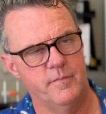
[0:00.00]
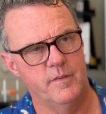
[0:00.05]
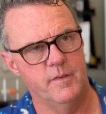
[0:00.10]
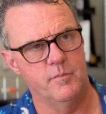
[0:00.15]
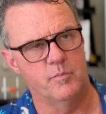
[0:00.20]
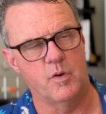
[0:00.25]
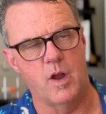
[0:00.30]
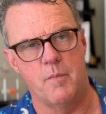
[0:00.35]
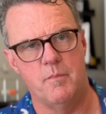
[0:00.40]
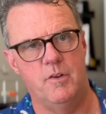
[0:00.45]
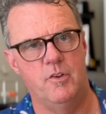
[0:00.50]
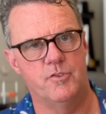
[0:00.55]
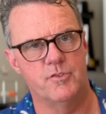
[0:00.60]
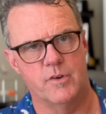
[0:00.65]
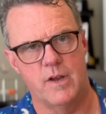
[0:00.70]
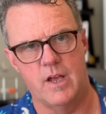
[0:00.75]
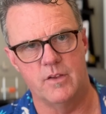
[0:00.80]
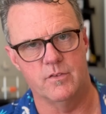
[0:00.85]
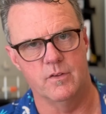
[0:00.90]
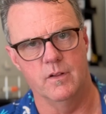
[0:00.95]
Prime Minister
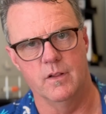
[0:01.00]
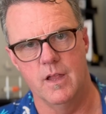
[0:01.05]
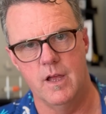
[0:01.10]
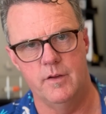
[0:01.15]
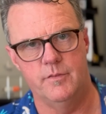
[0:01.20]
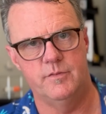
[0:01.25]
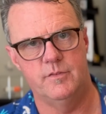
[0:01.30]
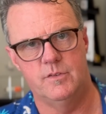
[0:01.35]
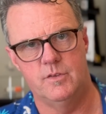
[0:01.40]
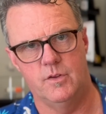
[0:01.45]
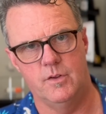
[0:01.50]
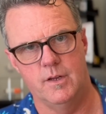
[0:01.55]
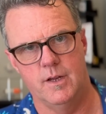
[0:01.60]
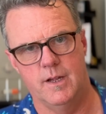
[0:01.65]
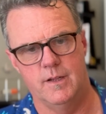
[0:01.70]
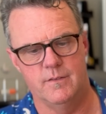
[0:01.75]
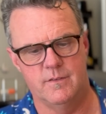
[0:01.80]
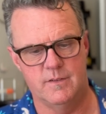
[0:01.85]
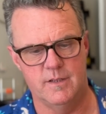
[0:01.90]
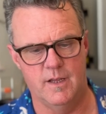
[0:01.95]
hasn't left the
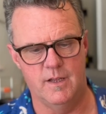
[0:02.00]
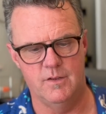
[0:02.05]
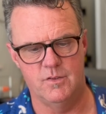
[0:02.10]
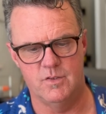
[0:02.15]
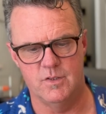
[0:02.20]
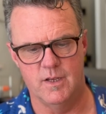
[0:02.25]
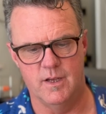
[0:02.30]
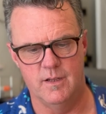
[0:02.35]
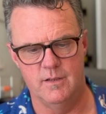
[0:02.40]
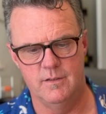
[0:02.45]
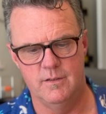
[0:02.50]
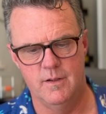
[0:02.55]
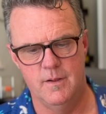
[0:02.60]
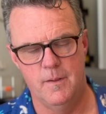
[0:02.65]
United States yet.